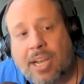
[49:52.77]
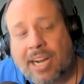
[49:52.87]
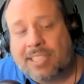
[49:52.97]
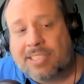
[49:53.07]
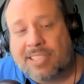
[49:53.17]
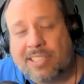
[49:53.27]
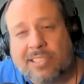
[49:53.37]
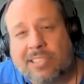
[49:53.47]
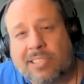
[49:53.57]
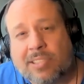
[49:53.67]
I just think this
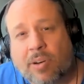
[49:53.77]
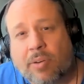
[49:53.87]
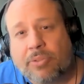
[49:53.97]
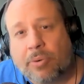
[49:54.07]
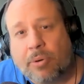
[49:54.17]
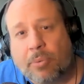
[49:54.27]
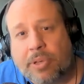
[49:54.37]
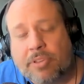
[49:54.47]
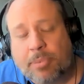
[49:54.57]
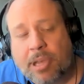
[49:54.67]
is a tough
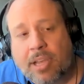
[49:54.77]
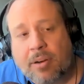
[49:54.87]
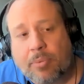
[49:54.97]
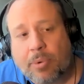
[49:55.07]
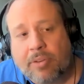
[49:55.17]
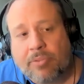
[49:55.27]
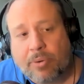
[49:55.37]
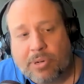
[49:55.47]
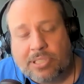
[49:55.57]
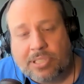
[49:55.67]
3-week span. Wake
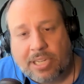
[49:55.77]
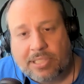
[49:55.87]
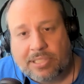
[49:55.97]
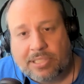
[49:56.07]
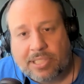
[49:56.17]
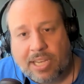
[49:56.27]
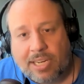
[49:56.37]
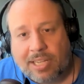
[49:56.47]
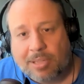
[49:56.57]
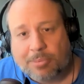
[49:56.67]
Forest, NC State,
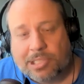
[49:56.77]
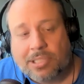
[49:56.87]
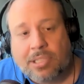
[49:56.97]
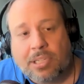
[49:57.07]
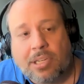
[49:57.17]
Clemson.